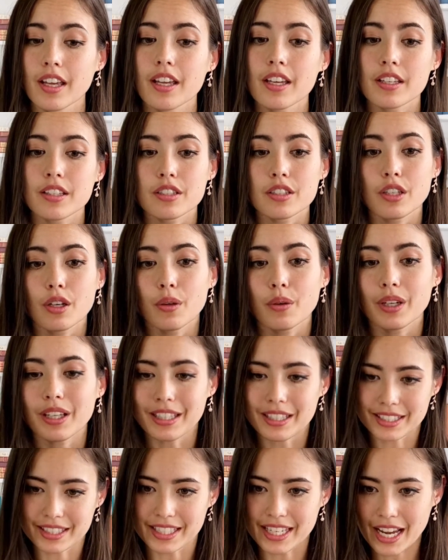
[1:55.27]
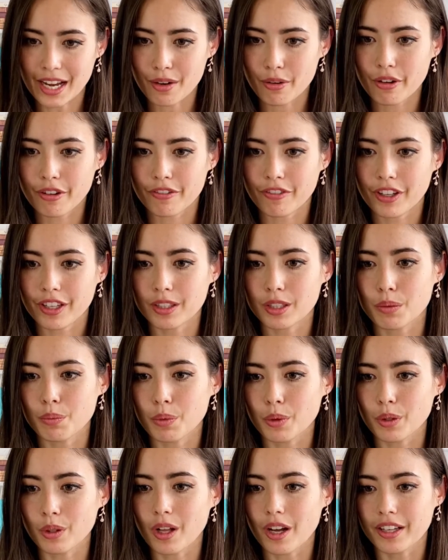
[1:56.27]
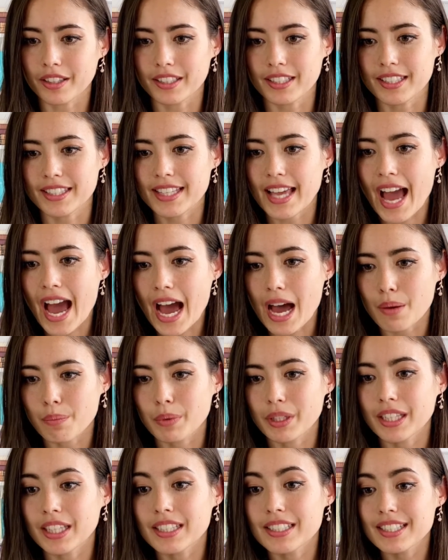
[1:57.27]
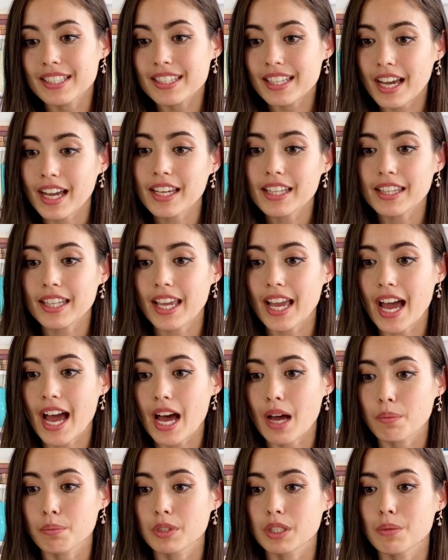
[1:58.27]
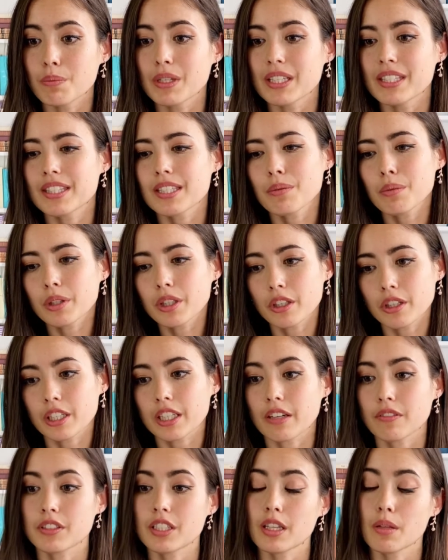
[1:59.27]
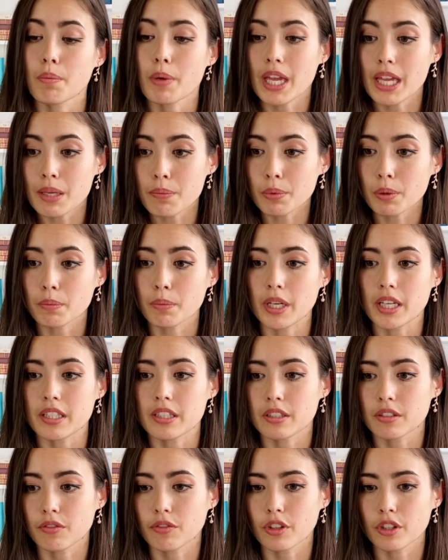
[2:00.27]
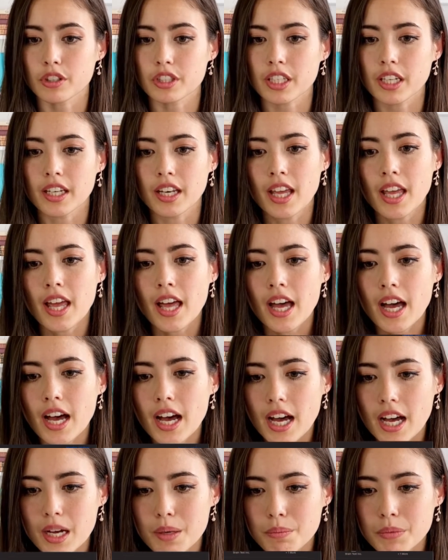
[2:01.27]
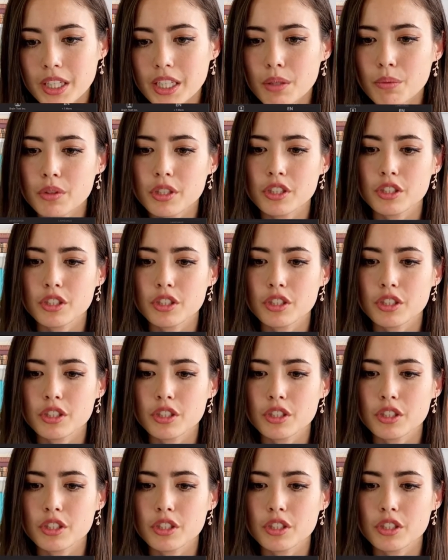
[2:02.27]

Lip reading: So it is now available on this app, and they designed the app to be similar enough to the paper-based version that it would